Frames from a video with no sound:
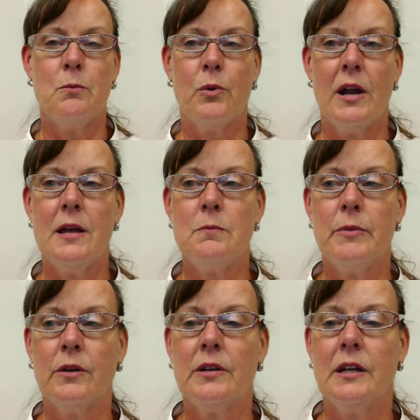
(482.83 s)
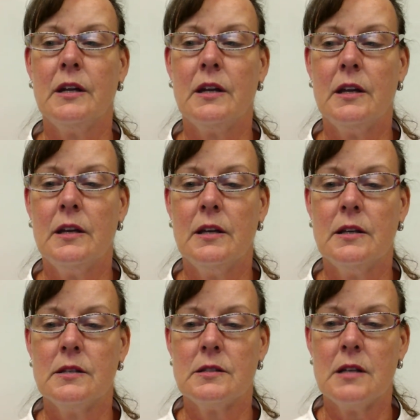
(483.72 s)
Brand building
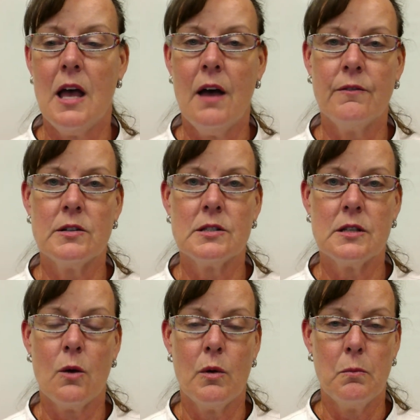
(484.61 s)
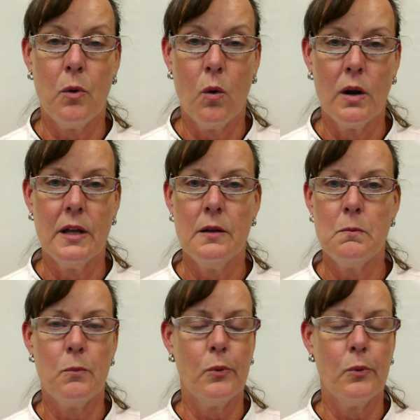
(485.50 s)
is ever so important.